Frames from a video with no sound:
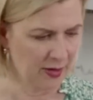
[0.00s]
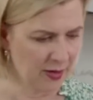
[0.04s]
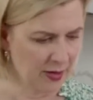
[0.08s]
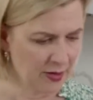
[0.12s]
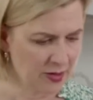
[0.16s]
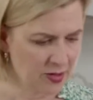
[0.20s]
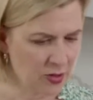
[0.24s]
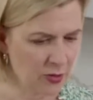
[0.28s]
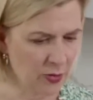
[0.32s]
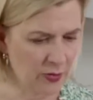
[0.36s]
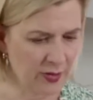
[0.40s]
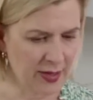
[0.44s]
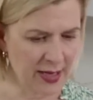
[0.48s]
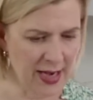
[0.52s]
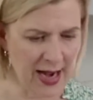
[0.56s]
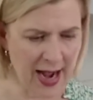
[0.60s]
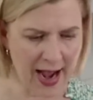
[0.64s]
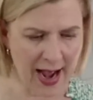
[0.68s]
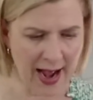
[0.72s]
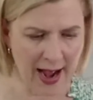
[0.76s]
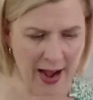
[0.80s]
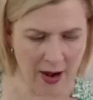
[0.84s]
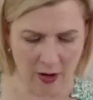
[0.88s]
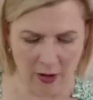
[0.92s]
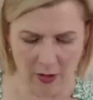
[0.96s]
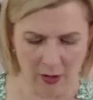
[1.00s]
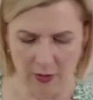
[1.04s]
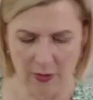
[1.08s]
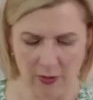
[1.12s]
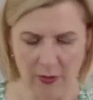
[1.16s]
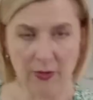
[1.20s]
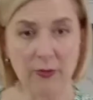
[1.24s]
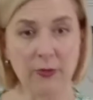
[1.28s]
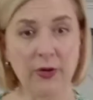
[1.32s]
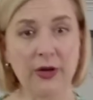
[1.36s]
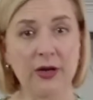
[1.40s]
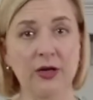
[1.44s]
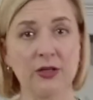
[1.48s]
So now
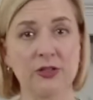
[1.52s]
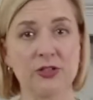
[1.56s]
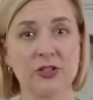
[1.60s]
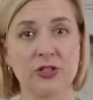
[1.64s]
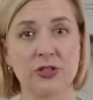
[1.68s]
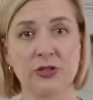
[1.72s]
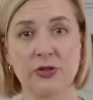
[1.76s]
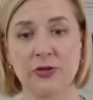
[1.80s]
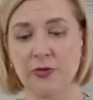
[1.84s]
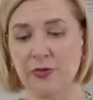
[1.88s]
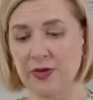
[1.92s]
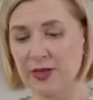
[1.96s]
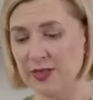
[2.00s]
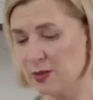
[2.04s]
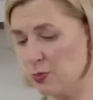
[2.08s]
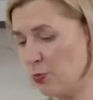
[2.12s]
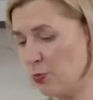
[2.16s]
what I'll do is